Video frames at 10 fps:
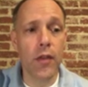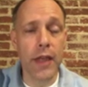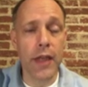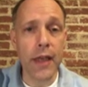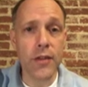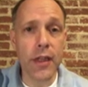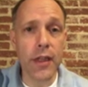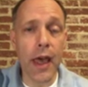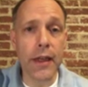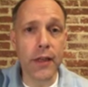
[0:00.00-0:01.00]
The next
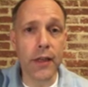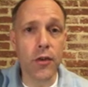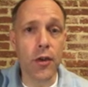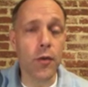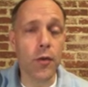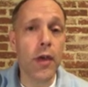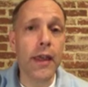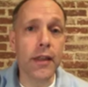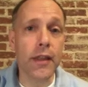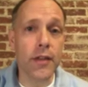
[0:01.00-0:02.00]
thing I need to do
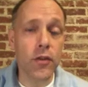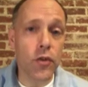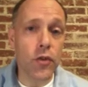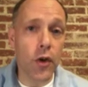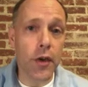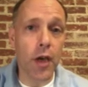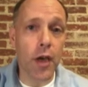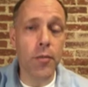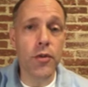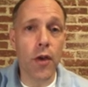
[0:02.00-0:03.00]
is insert
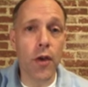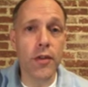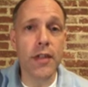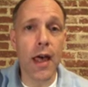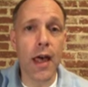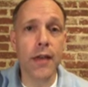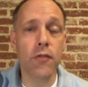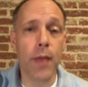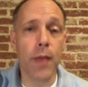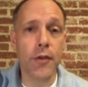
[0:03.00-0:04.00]
numbers on the
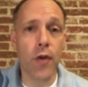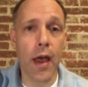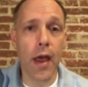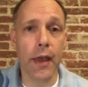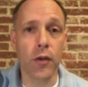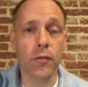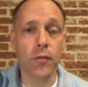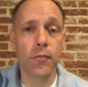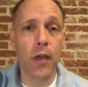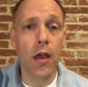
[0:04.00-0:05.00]
sides of my triangle.